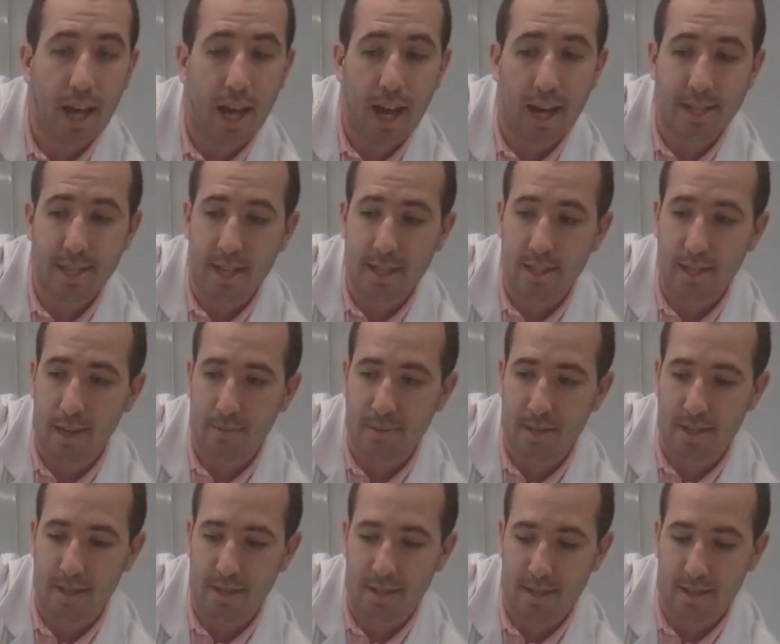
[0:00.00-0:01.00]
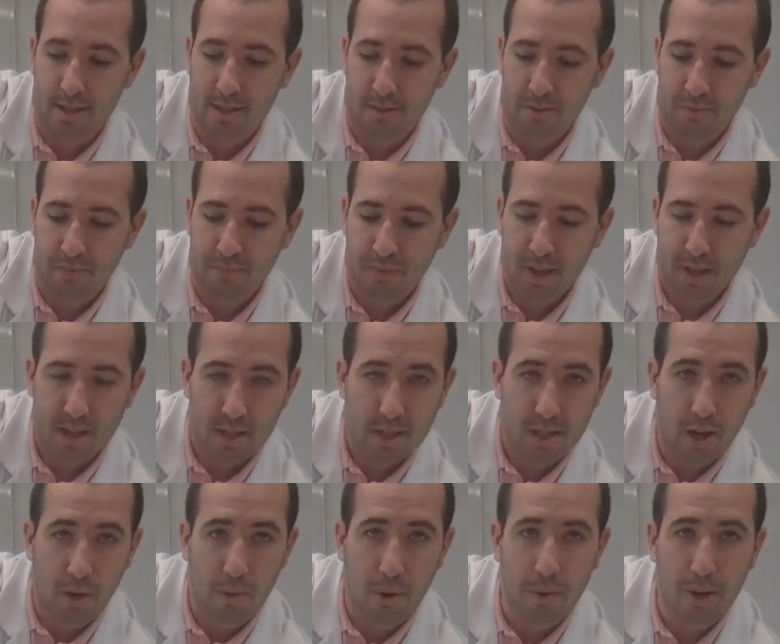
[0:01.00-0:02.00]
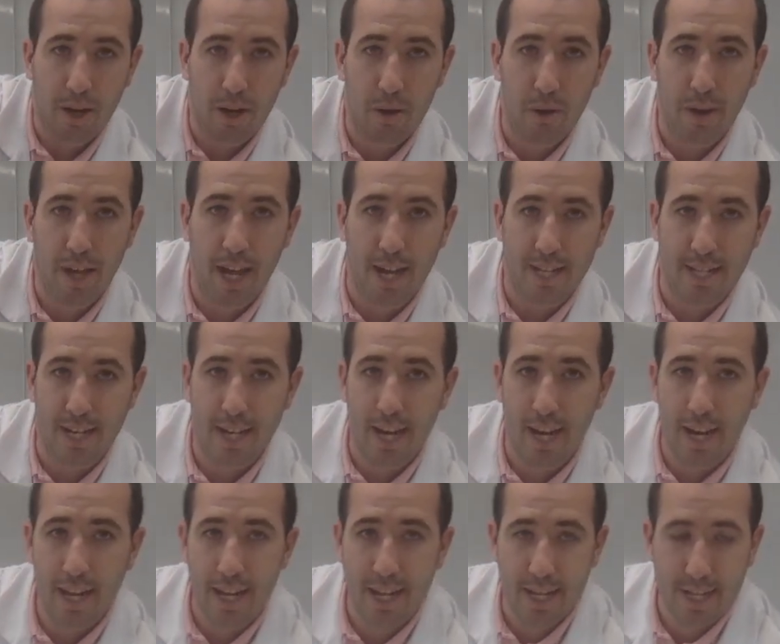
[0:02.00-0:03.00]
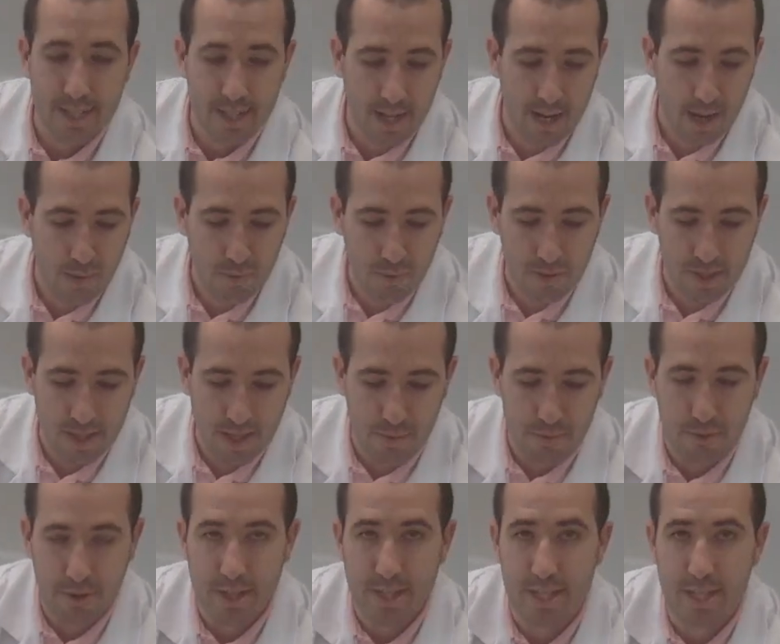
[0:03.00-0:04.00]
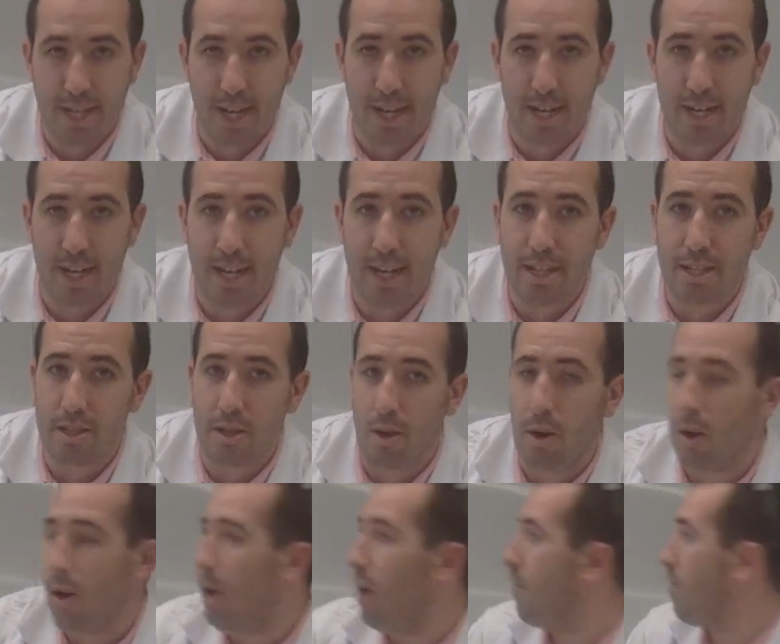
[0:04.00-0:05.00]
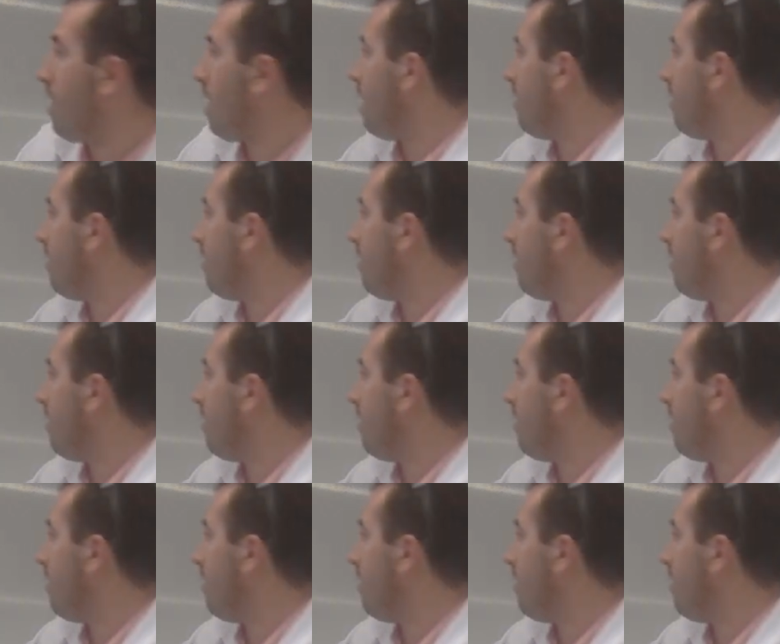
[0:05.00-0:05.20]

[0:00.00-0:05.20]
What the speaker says: as our substance. So what we're going to look at today is a couple of separation techniques of